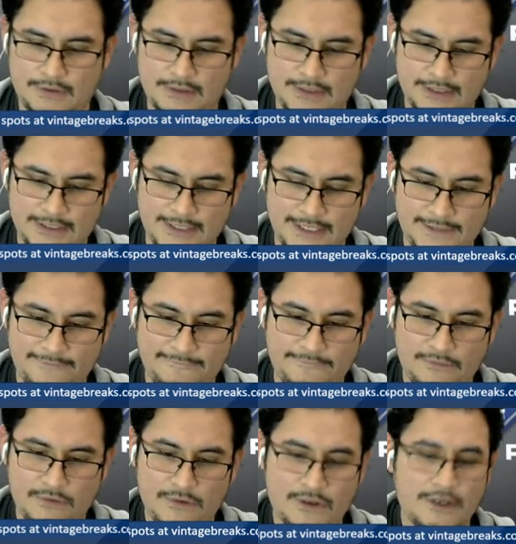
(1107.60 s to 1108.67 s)

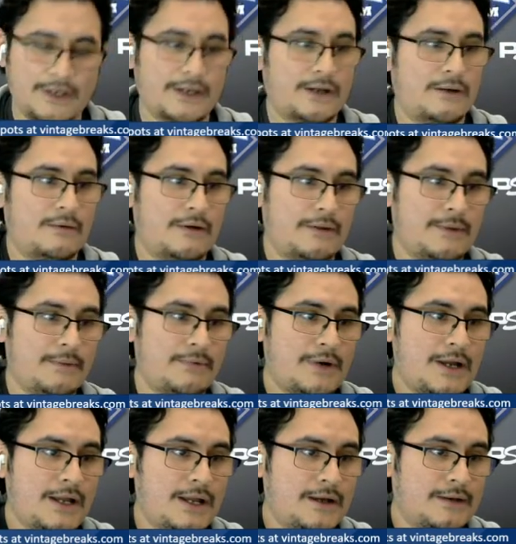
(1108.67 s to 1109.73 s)
94, Kwame
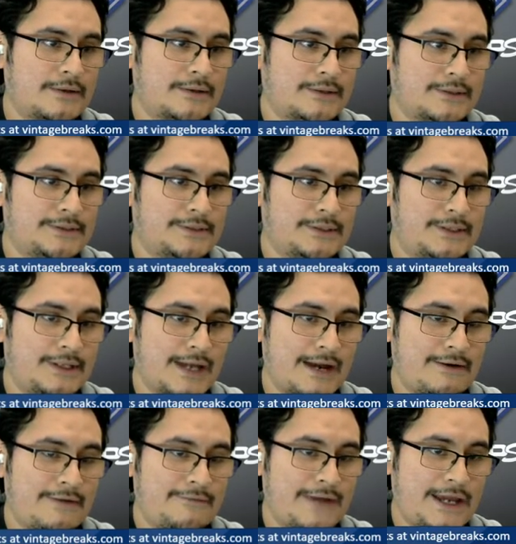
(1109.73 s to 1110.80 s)
Brown. Going to
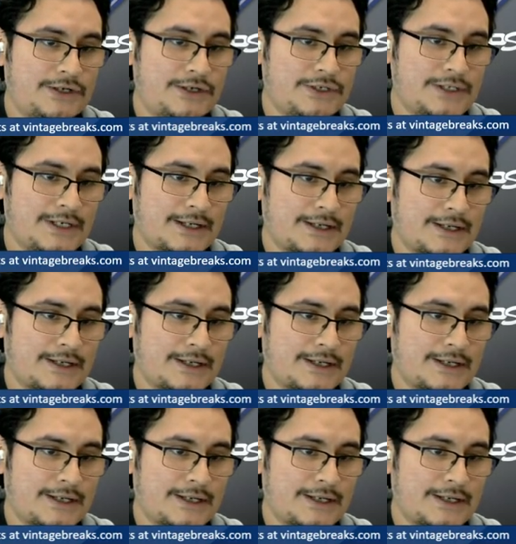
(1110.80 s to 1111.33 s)
Gary Vaynerchuk.